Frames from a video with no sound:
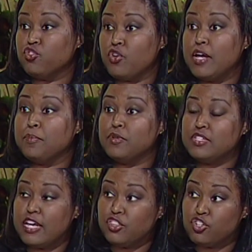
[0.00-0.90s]
trying to
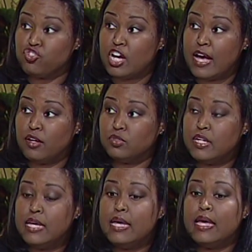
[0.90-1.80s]
protect their child.
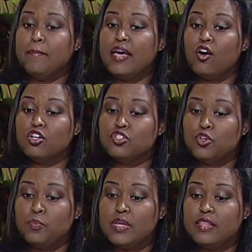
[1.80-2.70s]
It may
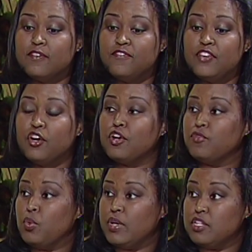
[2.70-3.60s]
also be the fear
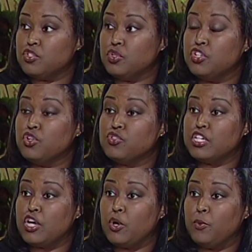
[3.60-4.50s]
of going into a
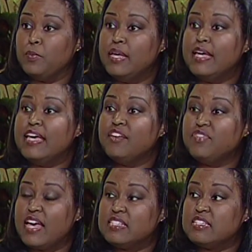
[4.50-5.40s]
nursing home.
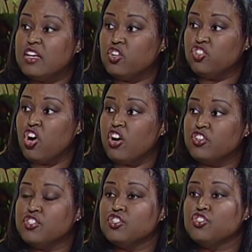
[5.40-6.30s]
If that son or daughter
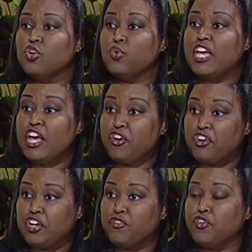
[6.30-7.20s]
is the sole
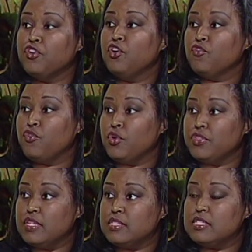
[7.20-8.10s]
caregiver for
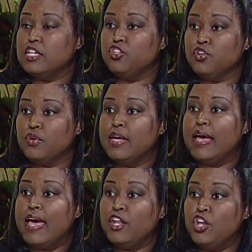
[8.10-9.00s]
the senior,
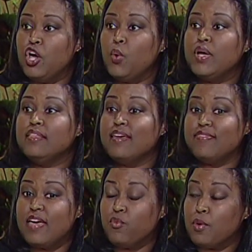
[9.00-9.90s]
and knowing
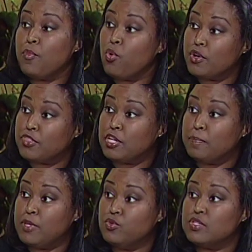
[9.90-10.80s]
that they report the
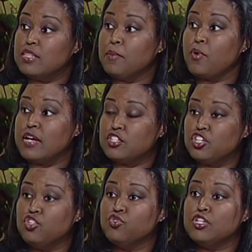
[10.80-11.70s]
abuse and the
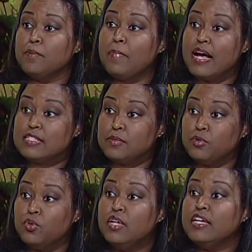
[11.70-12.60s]
prosecution and
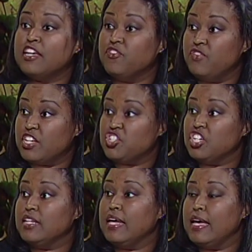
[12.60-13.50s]
possible
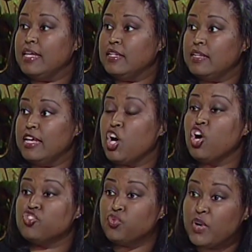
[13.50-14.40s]
conviction and
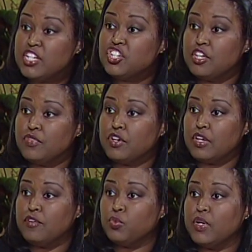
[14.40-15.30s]
incarceration of their
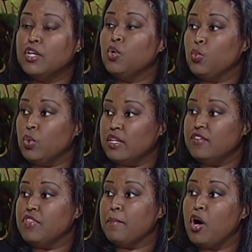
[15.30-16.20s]
loved one will
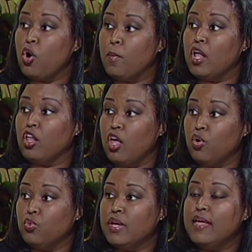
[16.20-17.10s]
leave them home
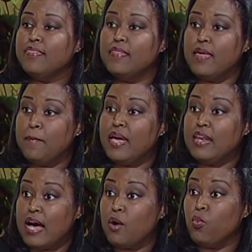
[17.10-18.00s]
alone, then they may
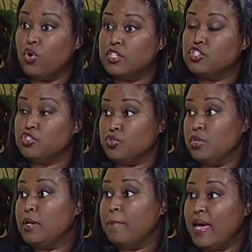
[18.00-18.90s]
not want to
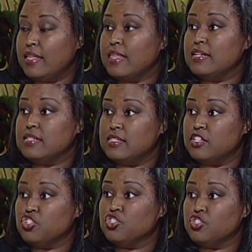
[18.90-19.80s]
make that
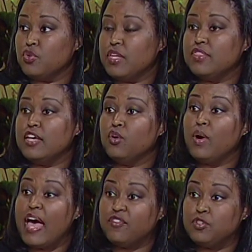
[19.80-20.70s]
decision so that they don't
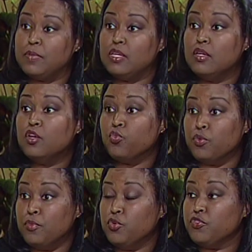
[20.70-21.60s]
have to be
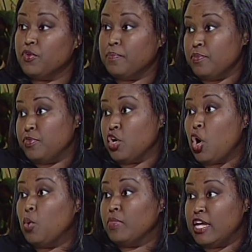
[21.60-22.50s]
removed from the
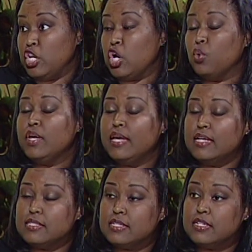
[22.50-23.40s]
home they know
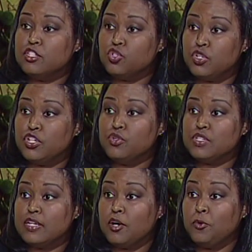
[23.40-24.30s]
and sent into a
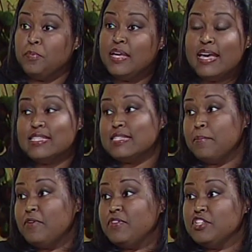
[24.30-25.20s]
nursing home. And
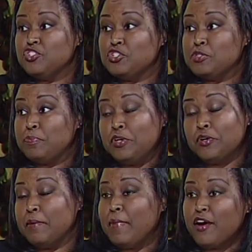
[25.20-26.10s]
some of it is just
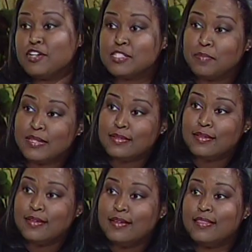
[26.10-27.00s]
pure embarrassment
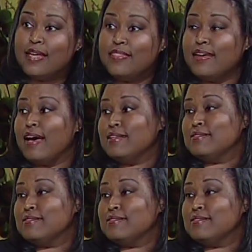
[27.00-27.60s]
that they got